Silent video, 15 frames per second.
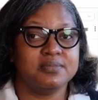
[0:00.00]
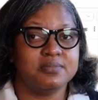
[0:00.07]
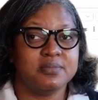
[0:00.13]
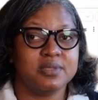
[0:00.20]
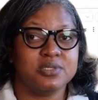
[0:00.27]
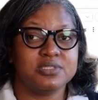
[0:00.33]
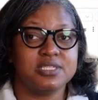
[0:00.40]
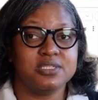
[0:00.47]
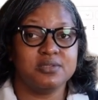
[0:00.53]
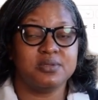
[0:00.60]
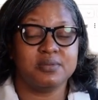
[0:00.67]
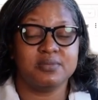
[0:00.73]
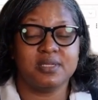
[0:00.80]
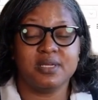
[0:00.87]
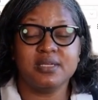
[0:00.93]
We will send your
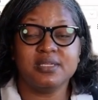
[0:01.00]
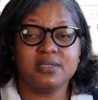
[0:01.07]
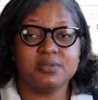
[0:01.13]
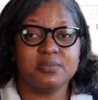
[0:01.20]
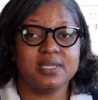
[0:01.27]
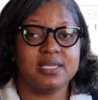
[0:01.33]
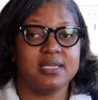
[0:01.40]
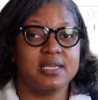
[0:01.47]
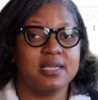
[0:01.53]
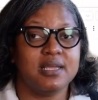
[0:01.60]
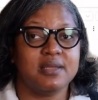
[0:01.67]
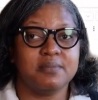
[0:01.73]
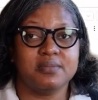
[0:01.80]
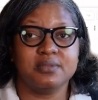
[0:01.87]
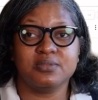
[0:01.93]
webinar a little bit
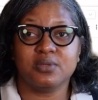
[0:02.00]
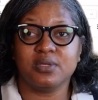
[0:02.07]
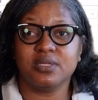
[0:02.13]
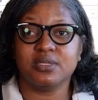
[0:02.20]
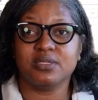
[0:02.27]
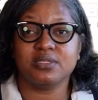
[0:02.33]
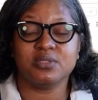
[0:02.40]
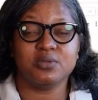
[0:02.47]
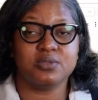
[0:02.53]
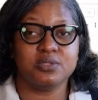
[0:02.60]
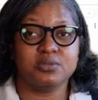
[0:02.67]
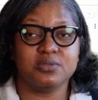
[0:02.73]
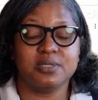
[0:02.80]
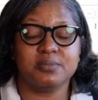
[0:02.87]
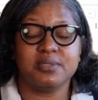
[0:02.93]
before your